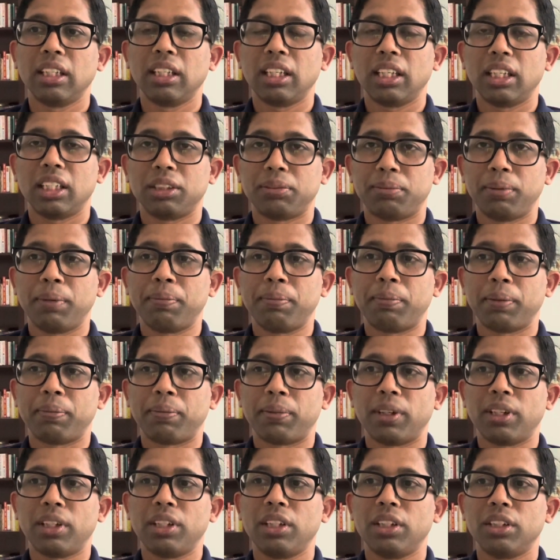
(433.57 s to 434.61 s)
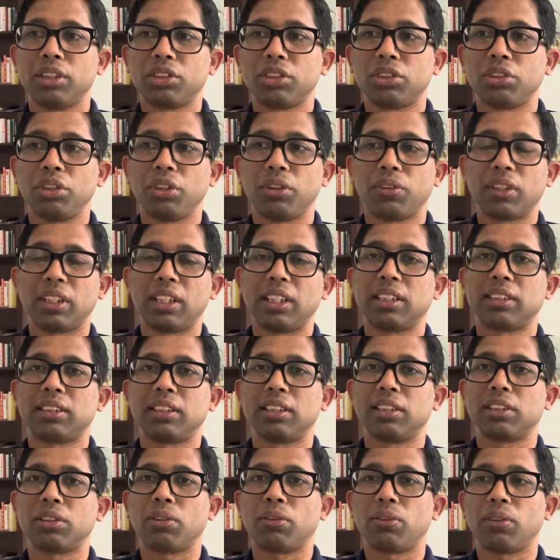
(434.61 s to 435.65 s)
has been prepared so you can
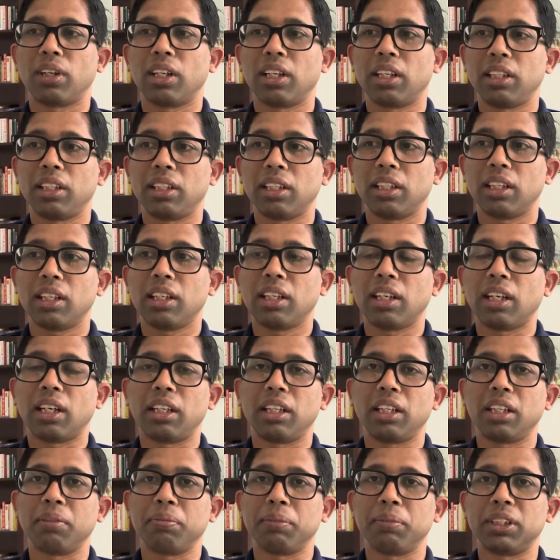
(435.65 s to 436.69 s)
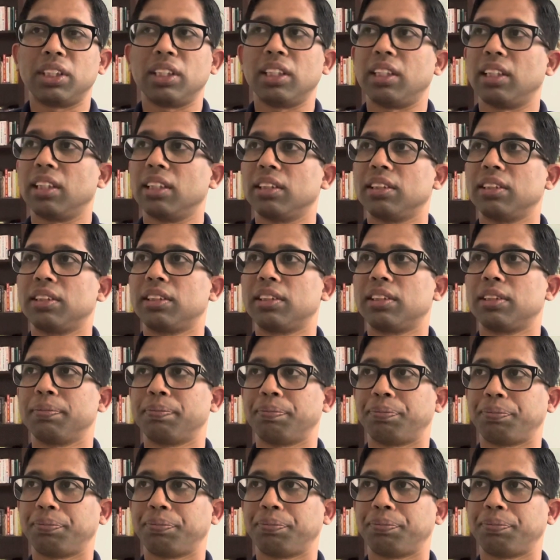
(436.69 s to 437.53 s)
access online learning materials.